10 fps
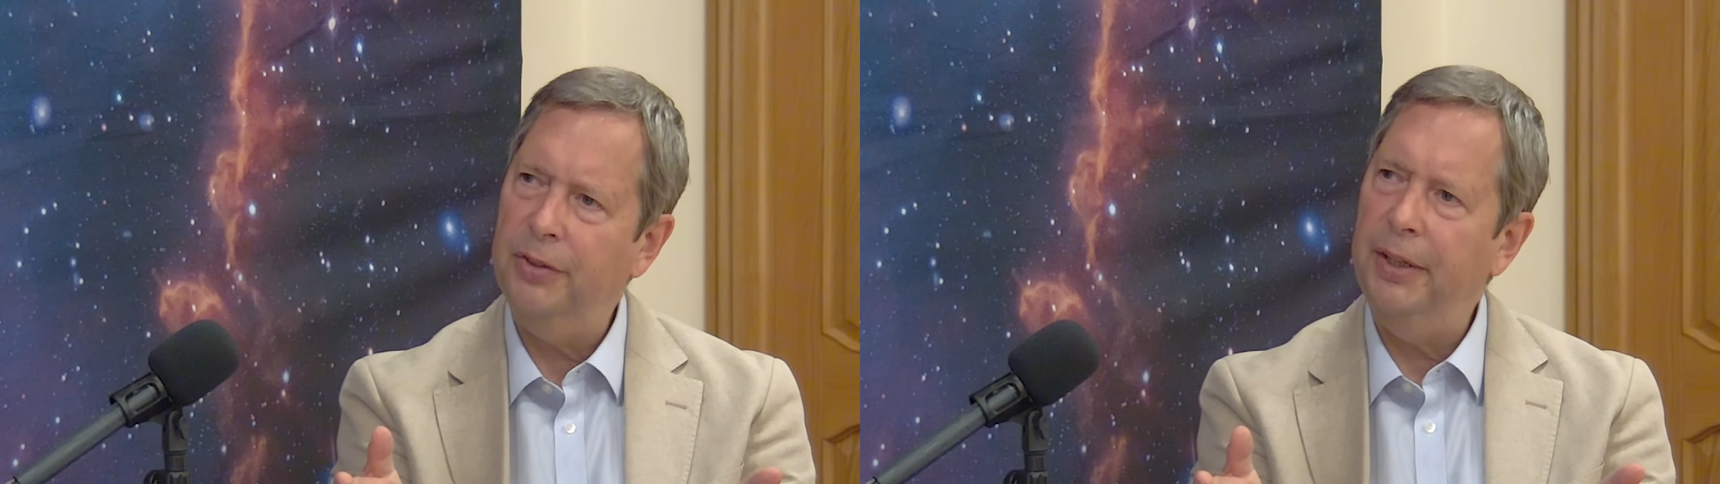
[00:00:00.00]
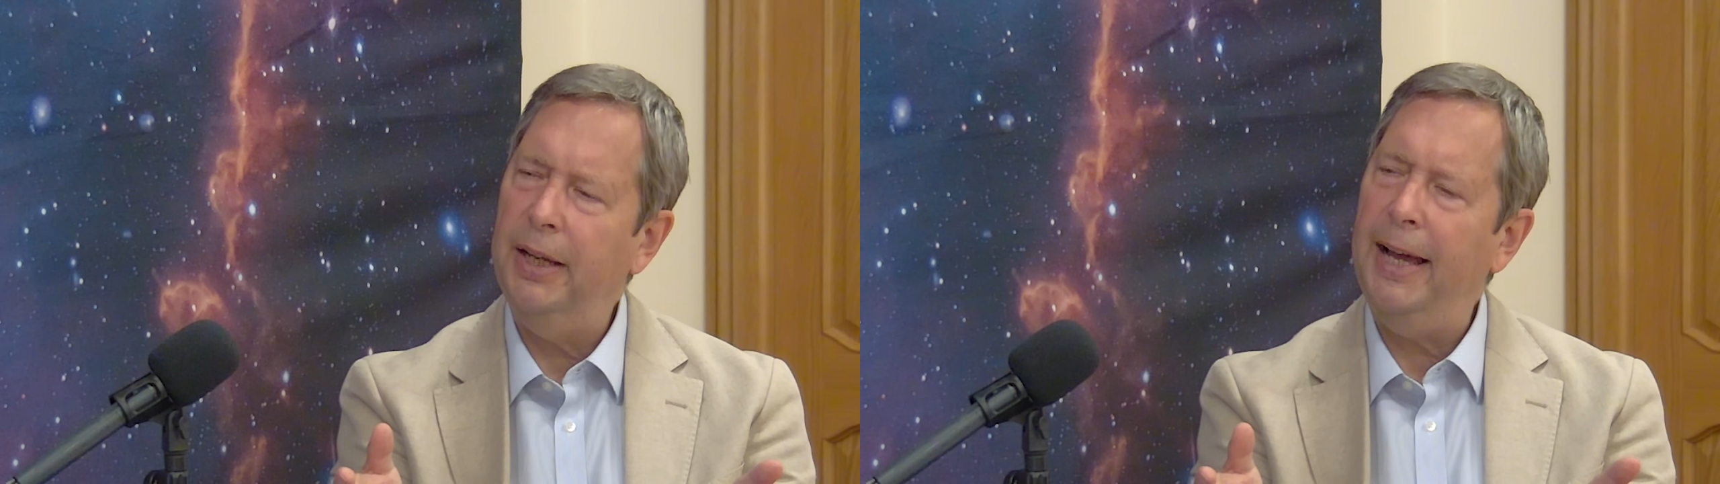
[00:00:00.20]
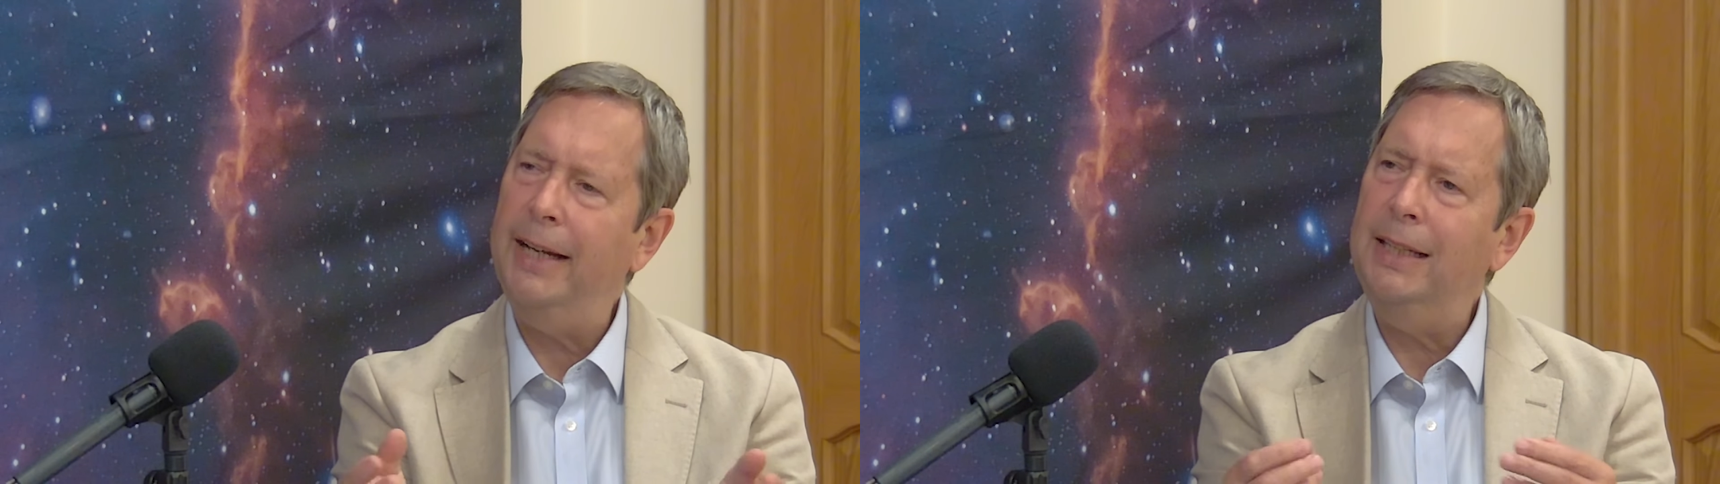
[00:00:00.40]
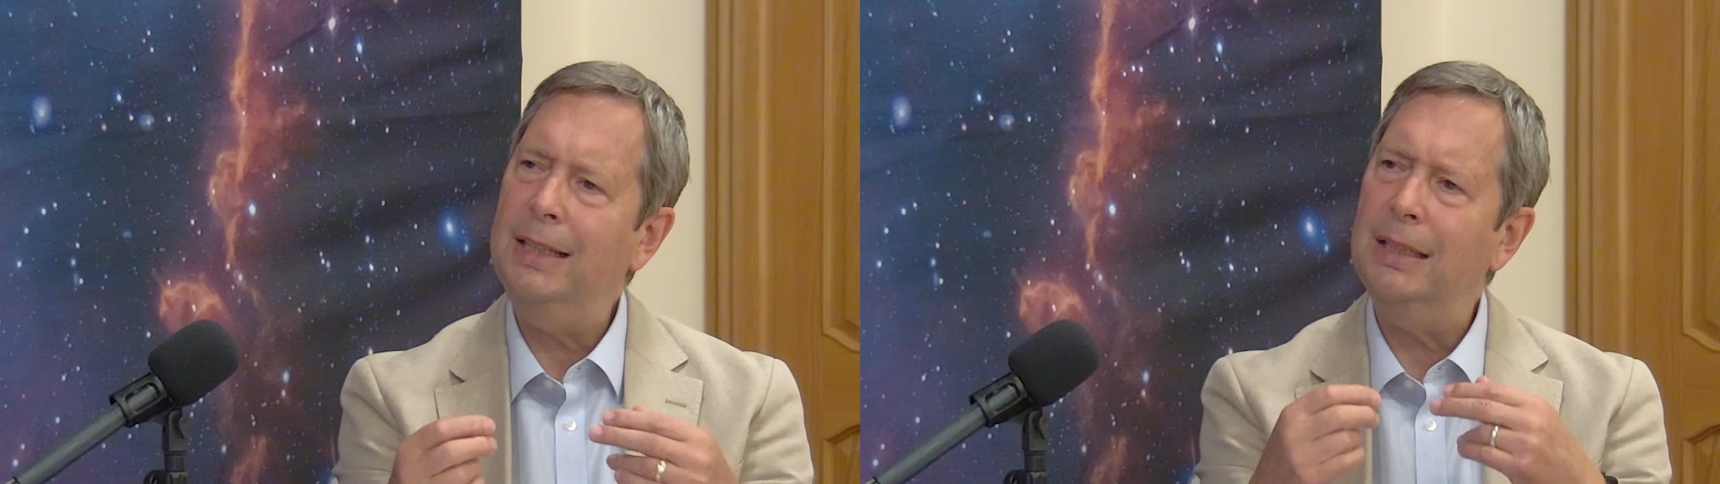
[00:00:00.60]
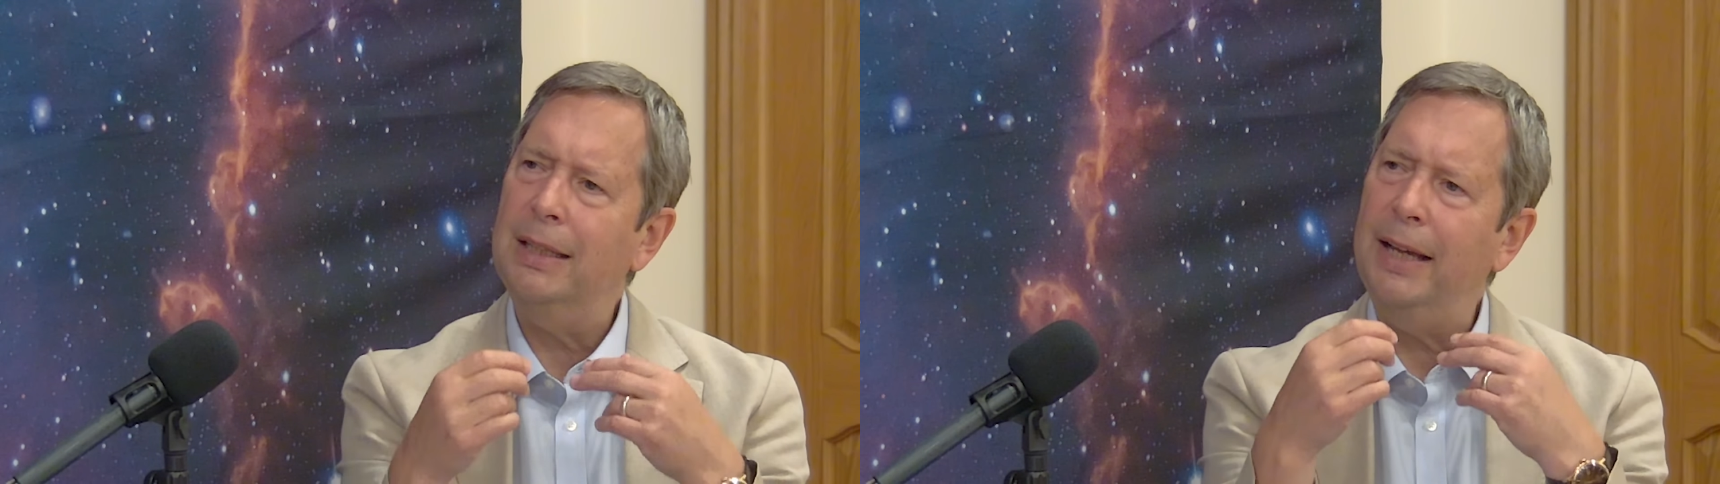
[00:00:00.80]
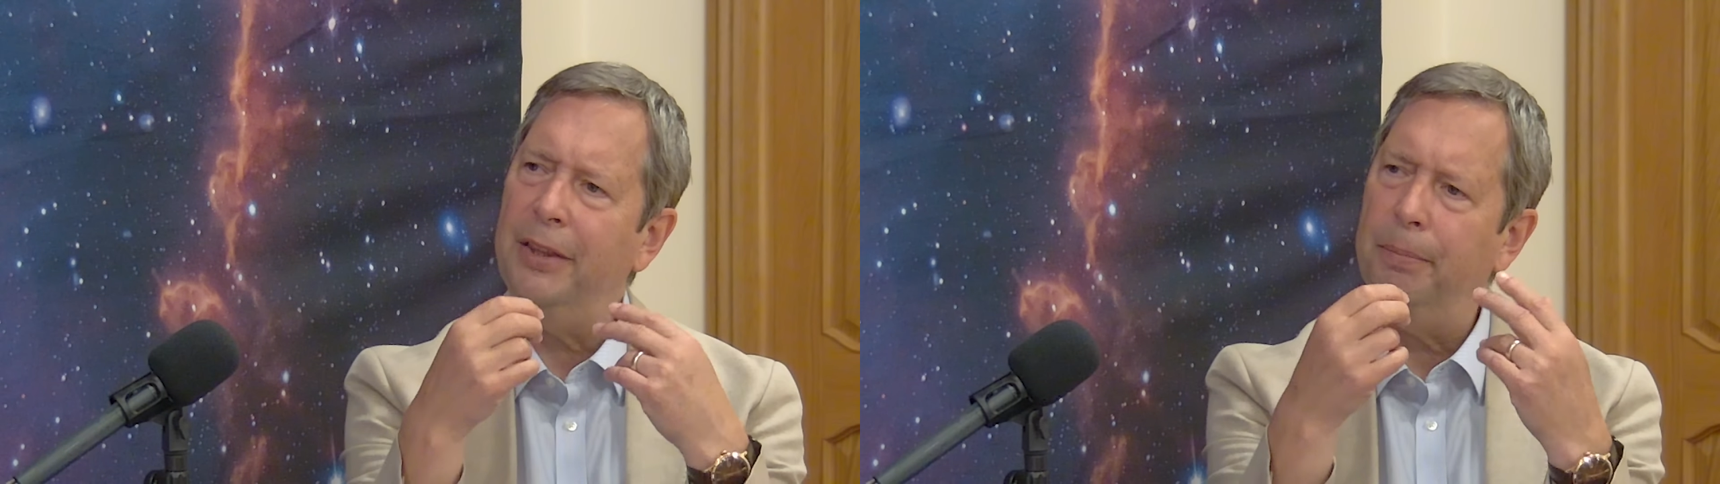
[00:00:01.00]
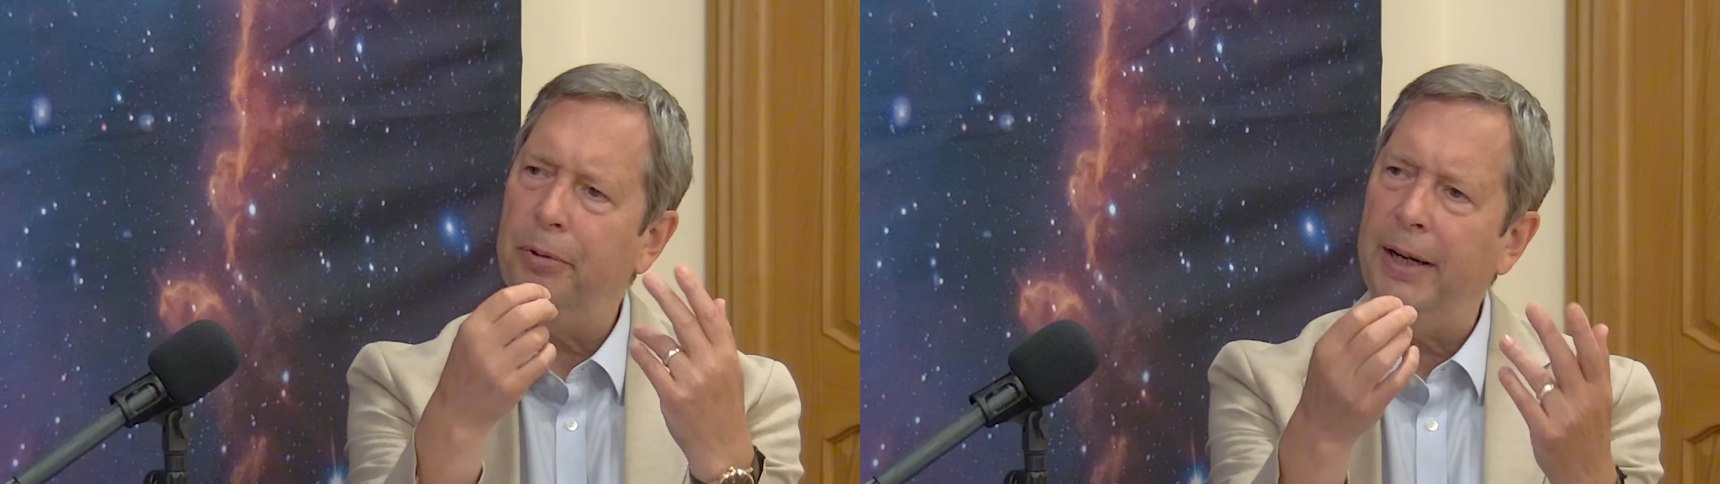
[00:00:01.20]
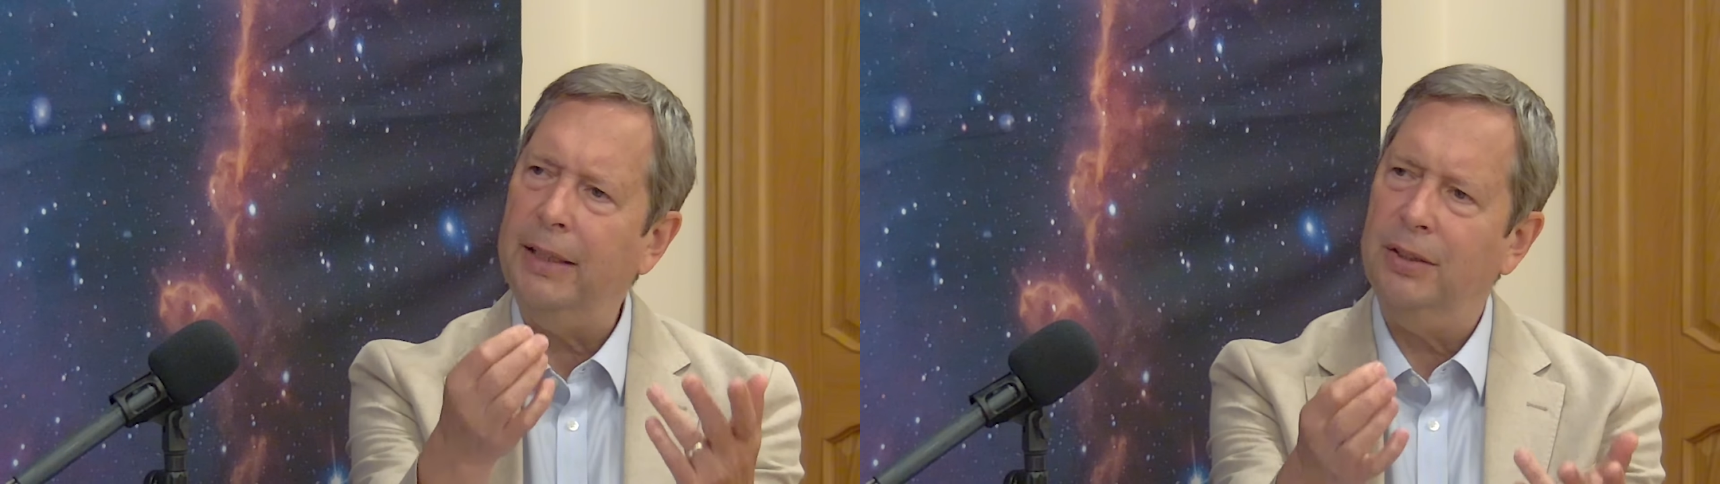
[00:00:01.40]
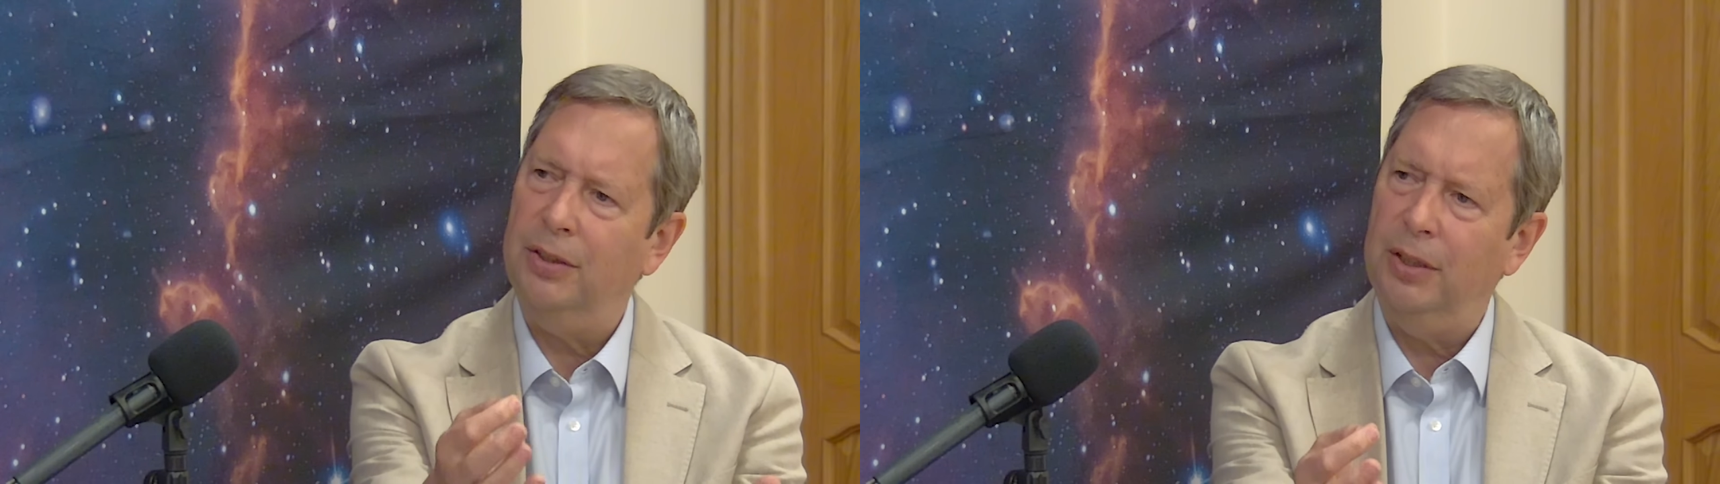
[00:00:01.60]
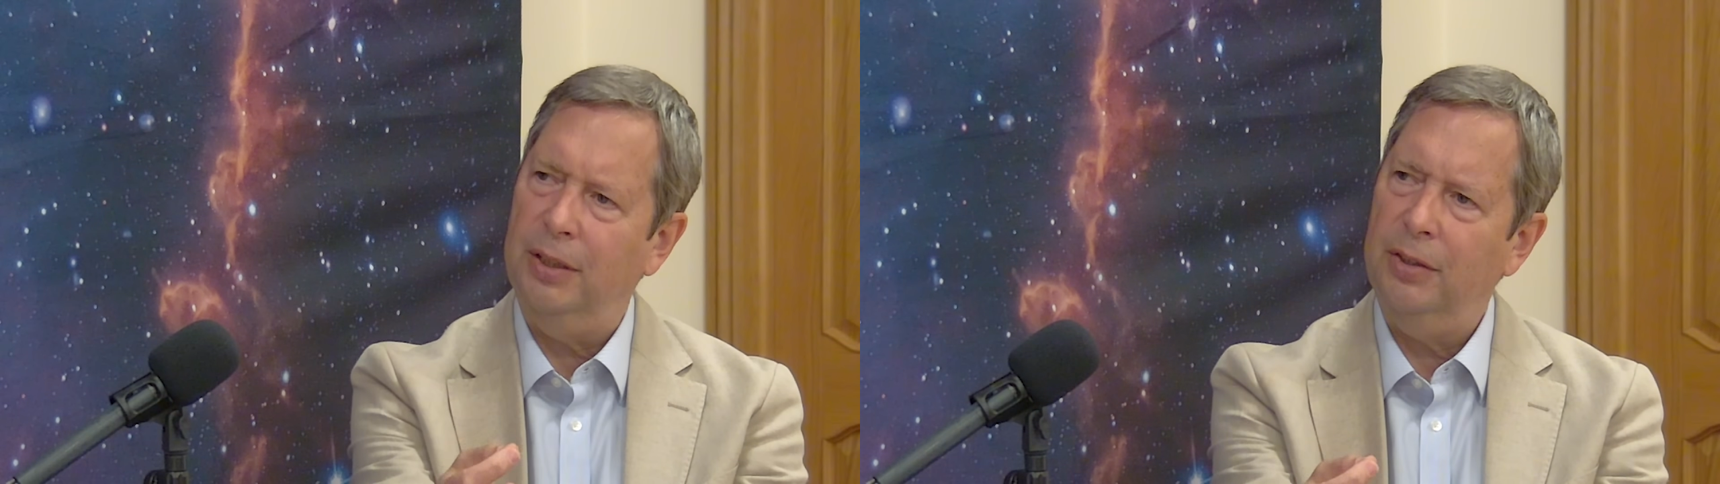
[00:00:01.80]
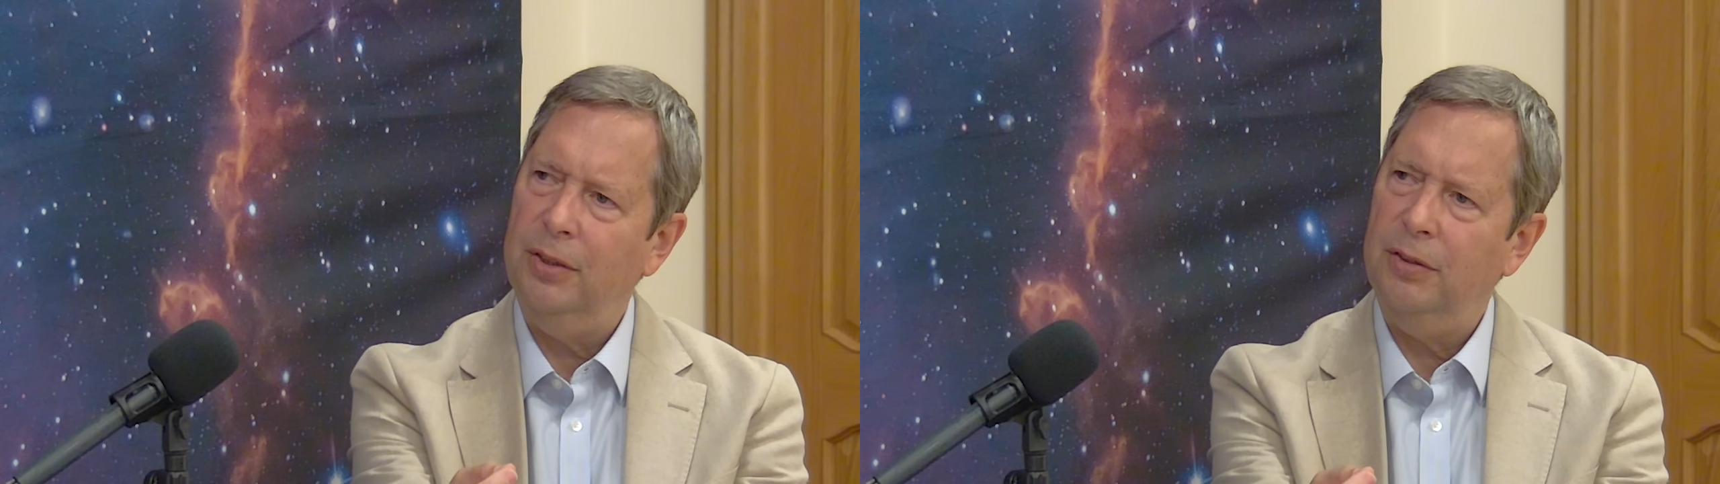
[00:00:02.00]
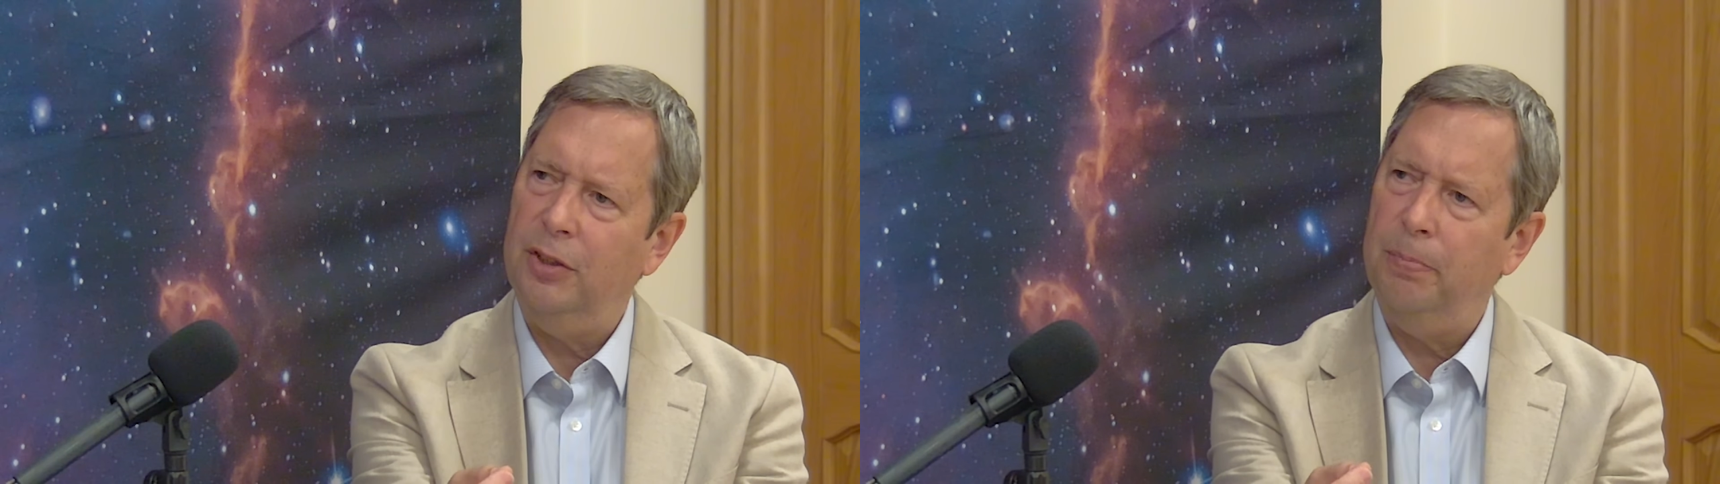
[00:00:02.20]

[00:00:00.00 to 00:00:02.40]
And then add into that the practices, the yes.